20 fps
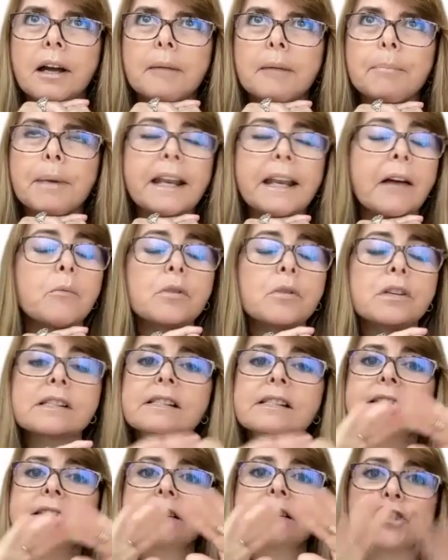but that
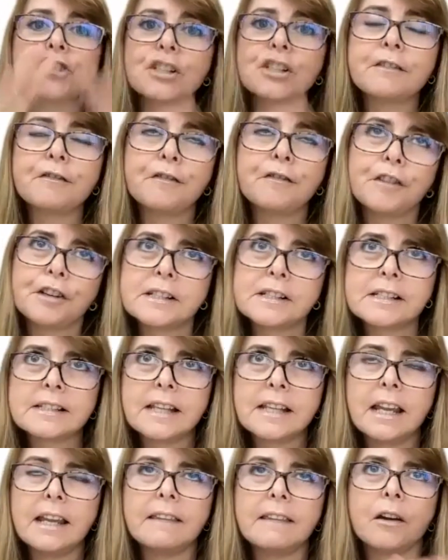was just the first
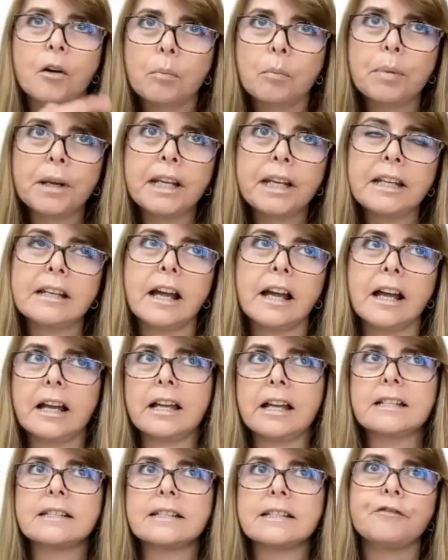day, the opening night.